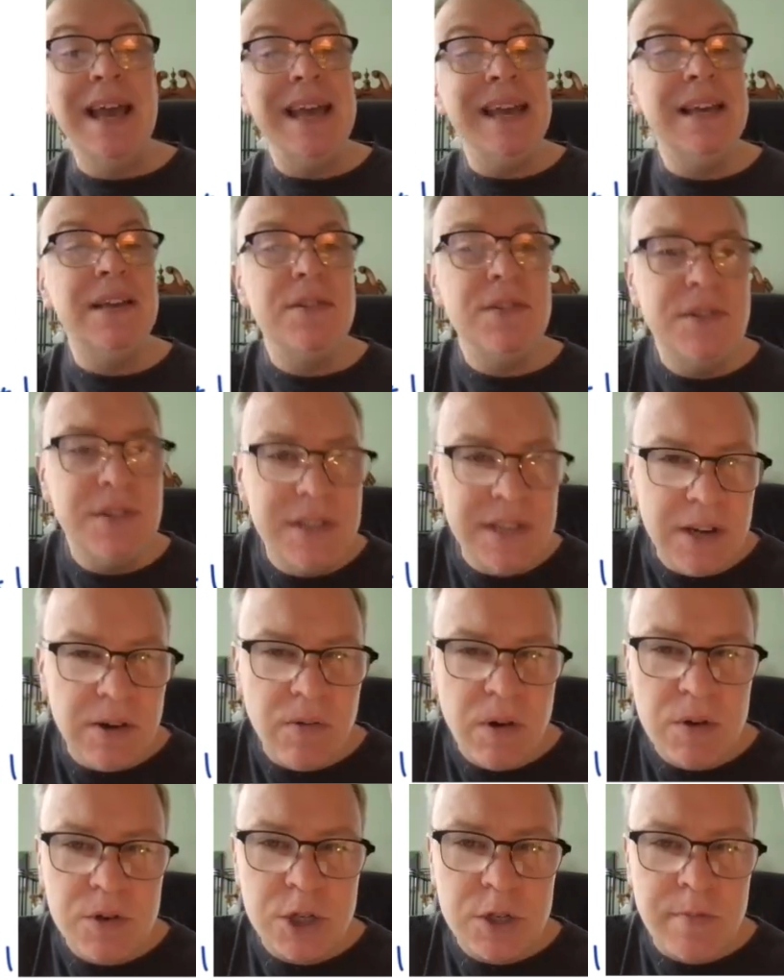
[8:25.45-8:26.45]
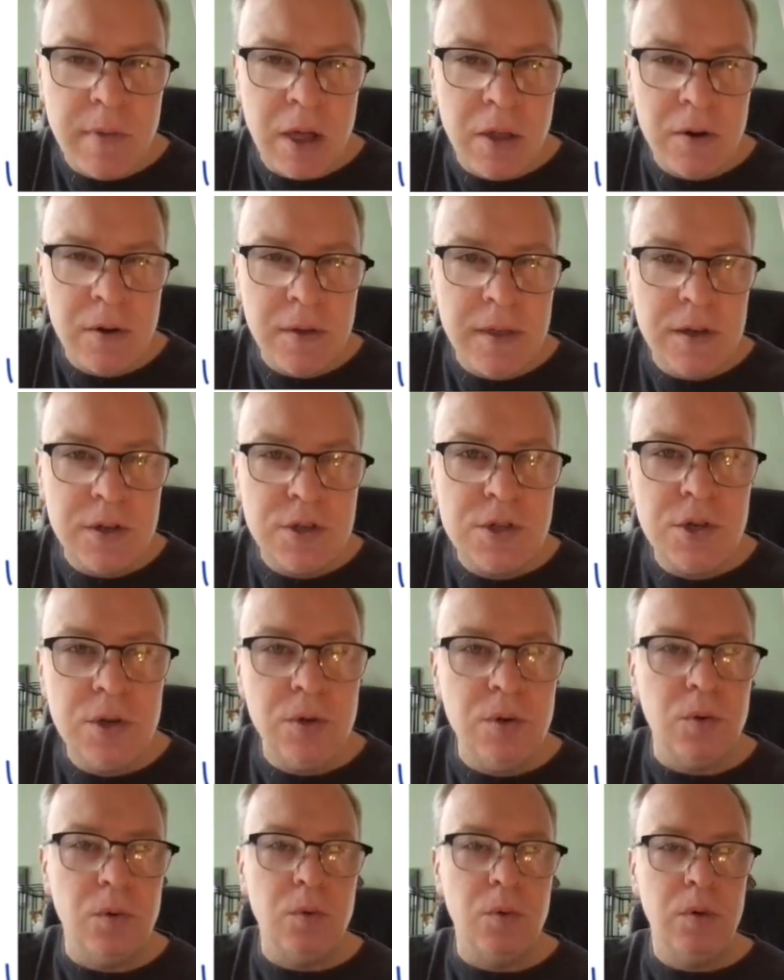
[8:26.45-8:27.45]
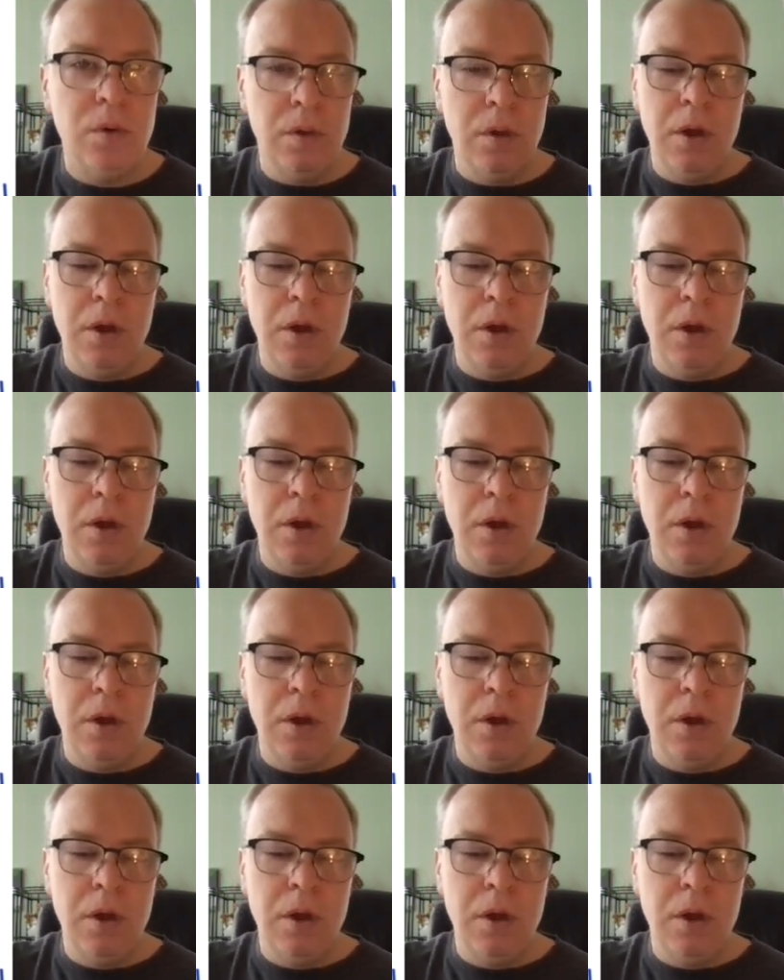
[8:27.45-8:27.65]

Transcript: Is 0 smaller than 2?